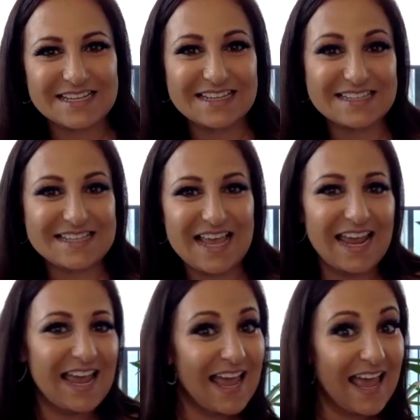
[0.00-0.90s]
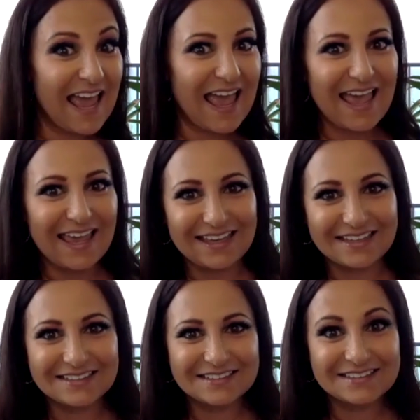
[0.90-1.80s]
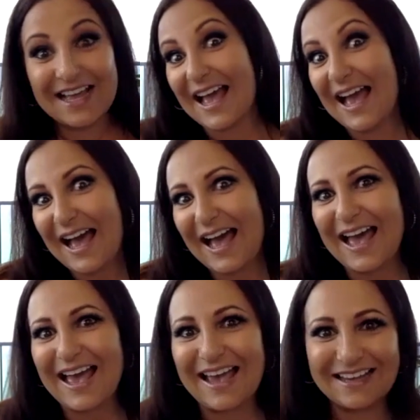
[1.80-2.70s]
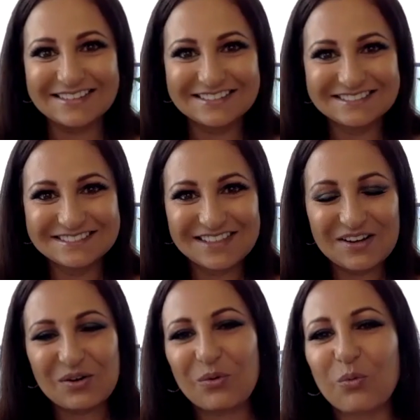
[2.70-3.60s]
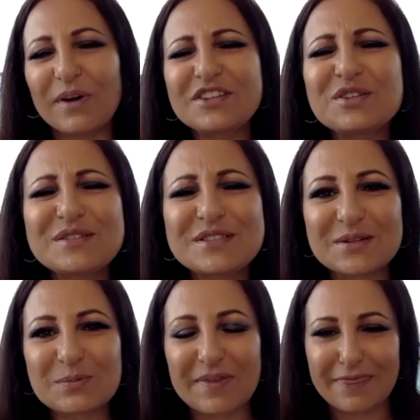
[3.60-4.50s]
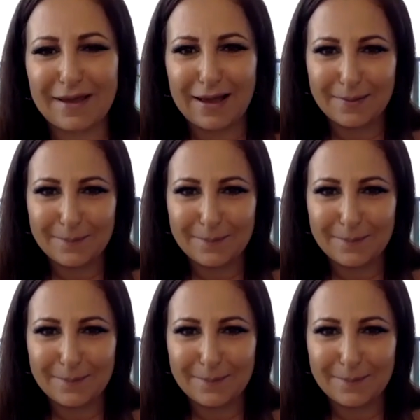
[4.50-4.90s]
They say, hey, hi. What do you do with that?